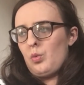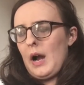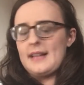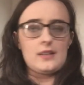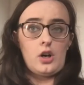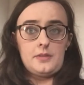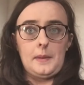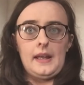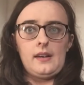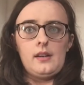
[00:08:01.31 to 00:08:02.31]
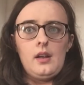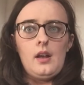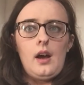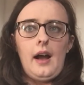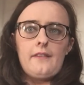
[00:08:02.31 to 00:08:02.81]
I've kind of learned
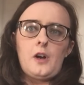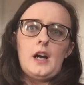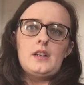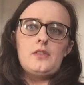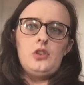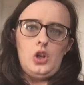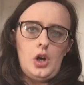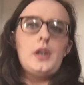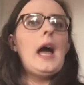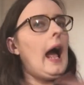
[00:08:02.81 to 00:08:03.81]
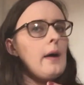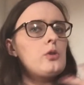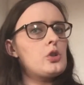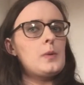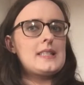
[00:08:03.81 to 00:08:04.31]
how to adapt things.
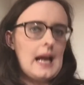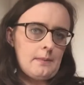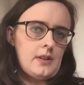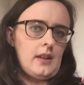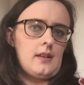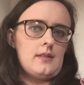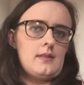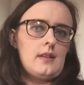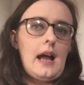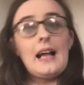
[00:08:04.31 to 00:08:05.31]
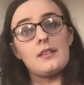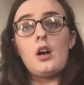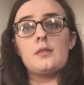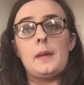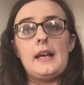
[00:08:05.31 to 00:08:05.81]
As a cosplayer, I'm not
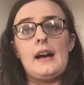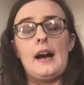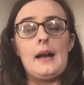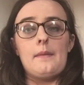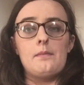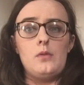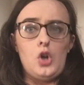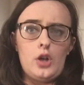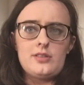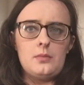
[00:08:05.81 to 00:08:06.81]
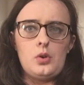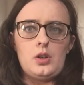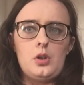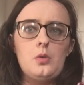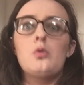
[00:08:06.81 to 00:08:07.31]
someone who goes after the
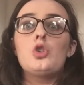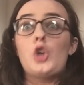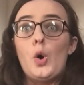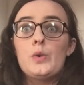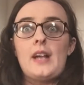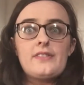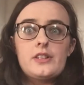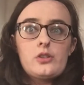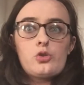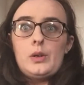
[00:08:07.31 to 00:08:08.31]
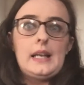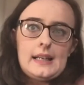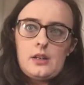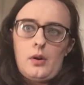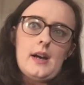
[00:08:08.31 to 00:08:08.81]
screen accurate item.
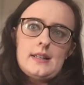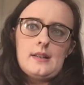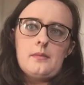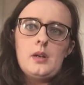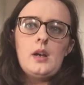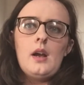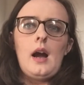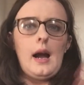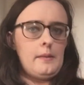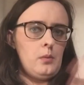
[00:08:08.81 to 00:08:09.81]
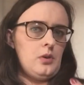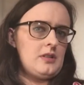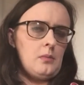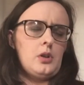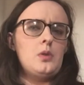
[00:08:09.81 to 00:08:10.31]
I'm more someone who sees
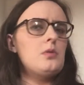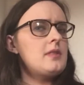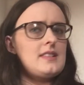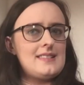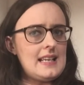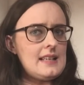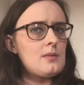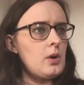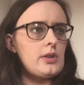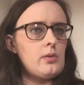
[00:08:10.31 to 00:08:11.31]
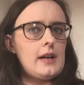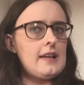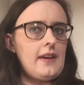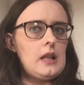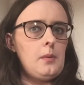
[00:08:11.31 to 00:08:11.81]
what's already available and alters
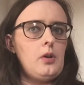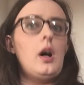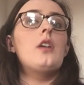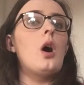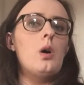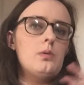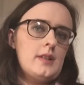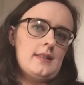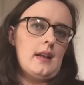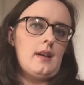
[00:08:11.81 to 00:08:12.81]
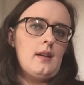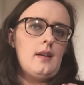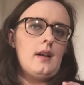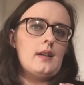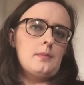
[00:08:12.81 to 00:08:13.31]
it as much as I can.
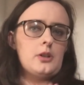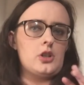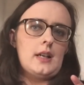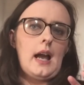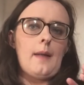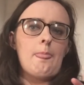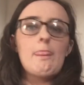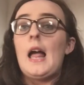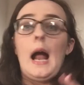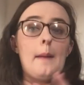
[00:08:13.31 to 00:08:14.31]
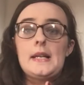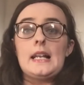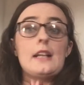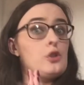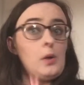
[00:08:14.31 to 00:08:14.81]
I mean, I do have a few
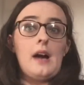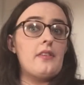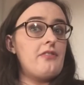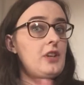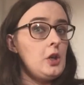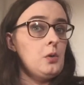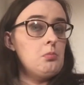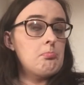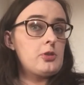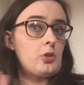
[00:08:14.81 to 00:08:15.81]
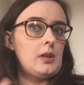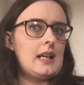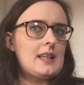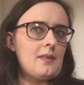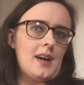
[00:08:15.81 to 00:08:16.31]
screen accurate items. I
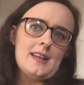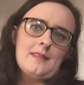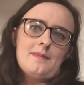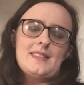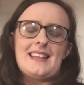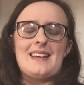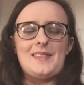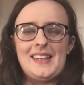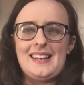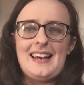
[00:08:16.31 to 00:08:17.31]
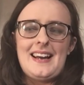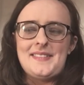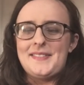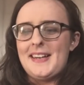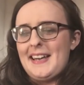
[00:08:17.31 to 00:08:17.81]
mean, I have my
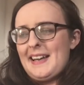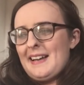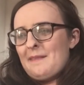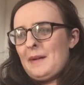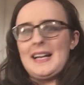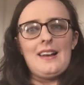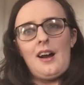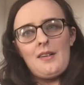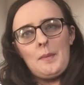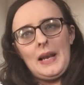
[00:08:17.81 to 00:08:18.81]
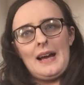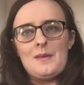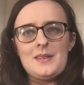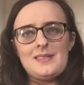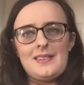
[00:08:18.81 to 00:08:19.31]
Clara blouse that I
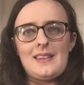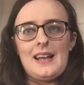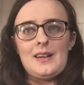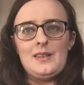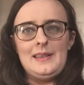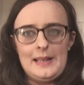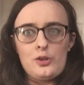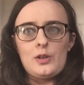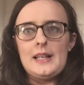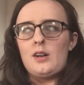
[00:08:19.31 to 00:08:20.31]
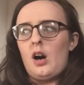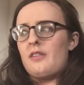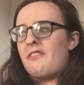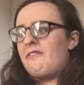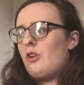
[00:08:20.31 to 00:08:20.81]
literally got for,
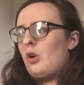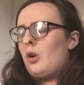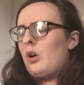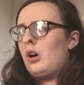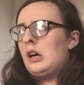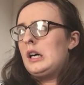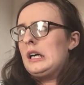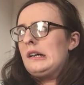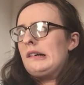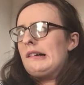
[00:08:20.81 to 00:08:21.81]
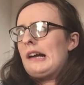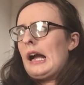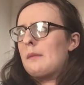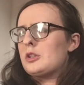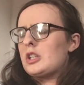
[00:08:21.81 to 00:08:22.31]
how much did I get it for?
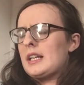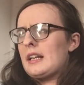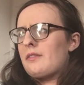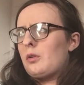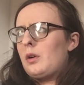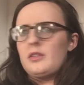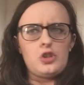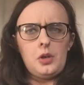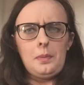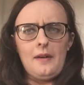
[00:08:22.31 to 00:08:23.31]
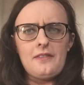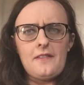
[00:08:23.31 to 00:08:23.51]
£2.50 in a charity shop?